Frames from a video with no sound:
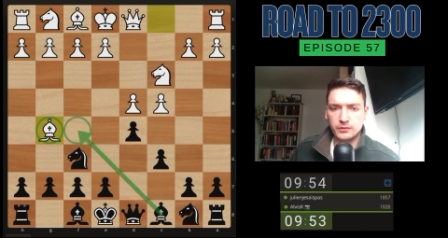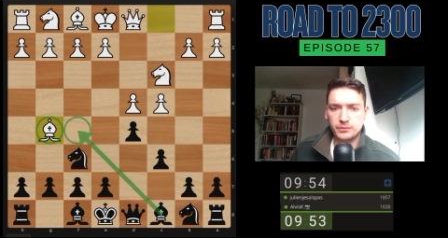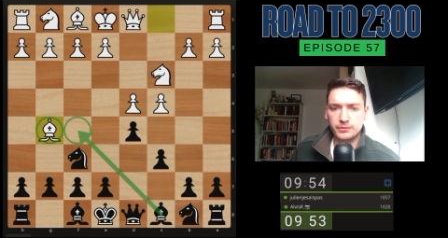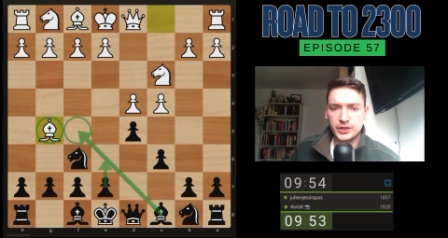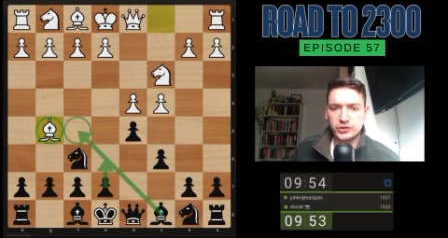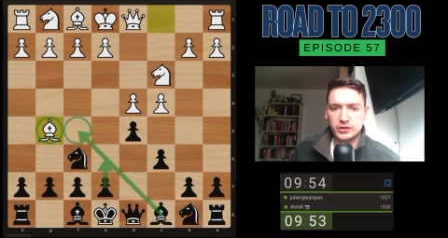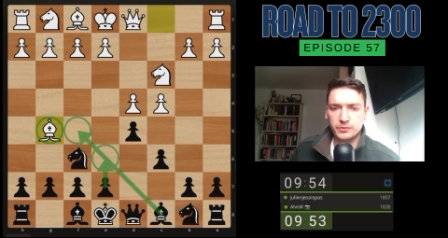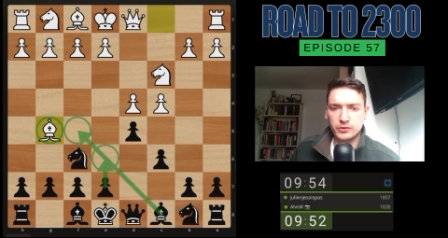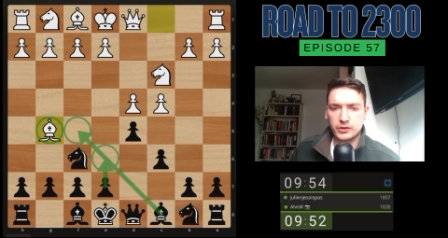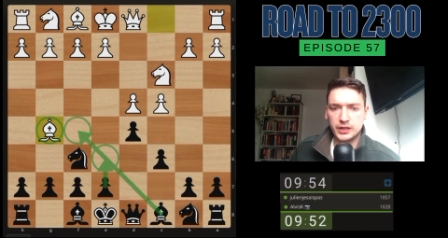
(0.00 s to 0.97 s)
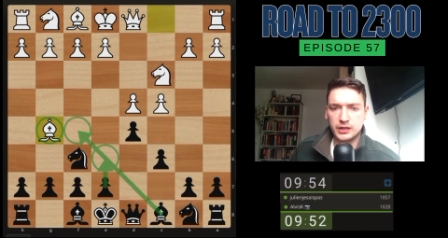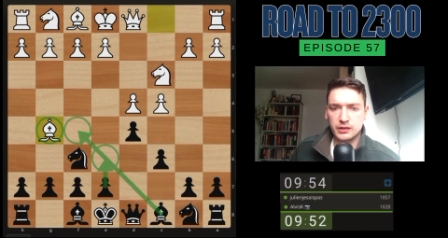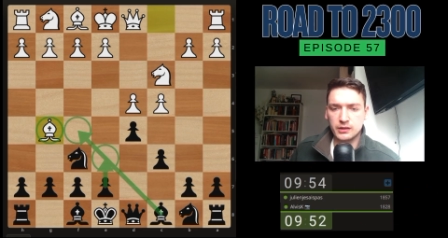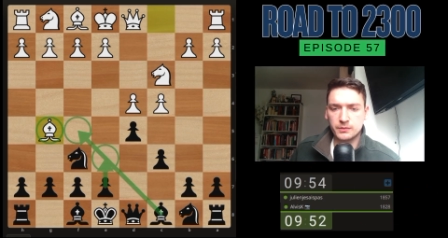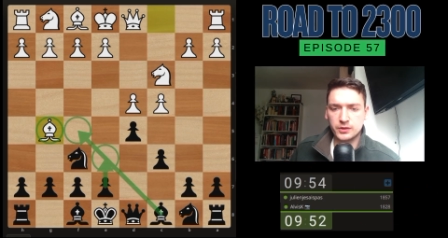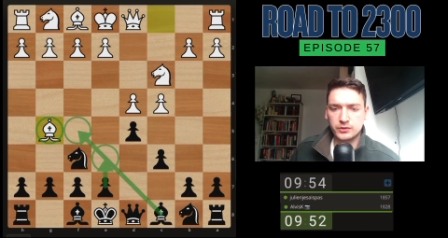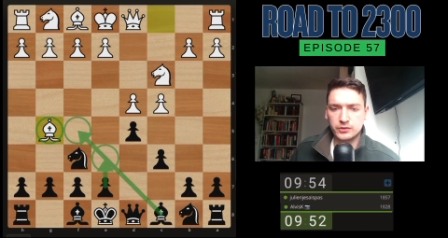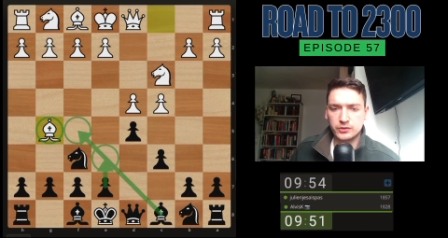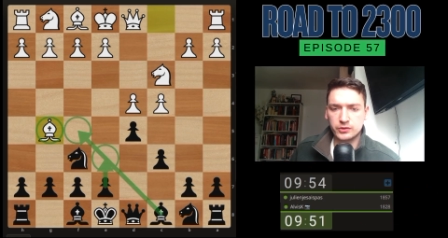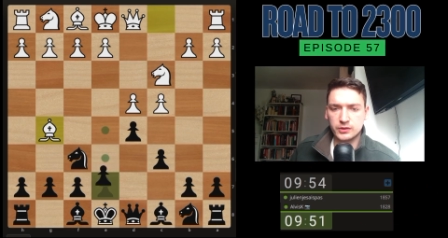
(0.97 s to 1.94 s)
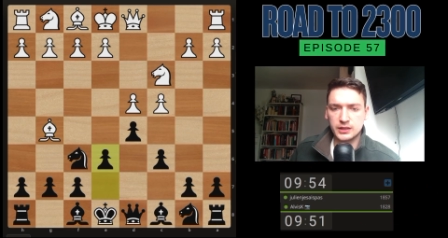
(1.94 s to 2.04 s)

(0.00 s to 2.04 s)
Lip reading: Bishop or here? I'm not so sure.